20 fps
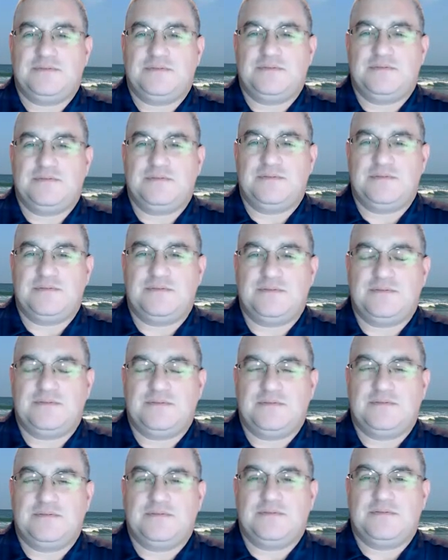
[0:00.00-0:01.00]

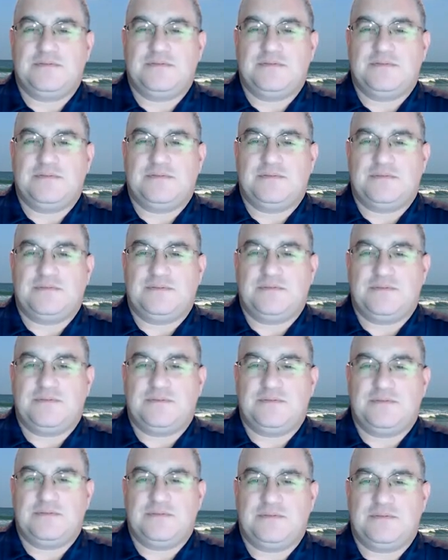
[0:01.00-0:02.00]

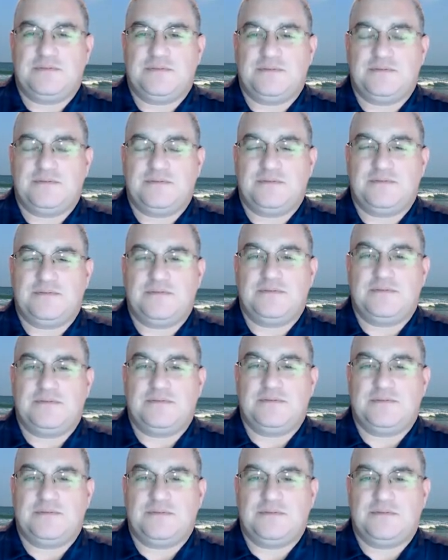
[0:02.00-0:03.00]

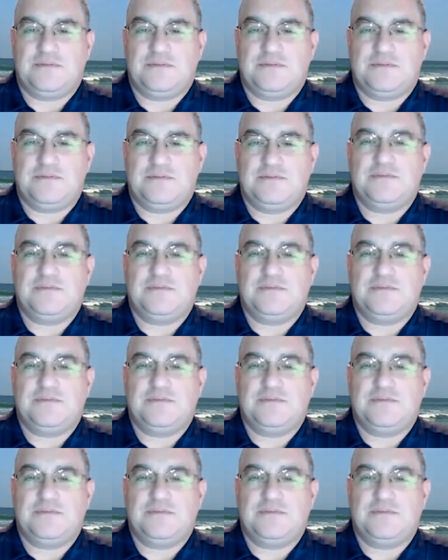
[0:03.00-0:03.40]
This person isn't speaking.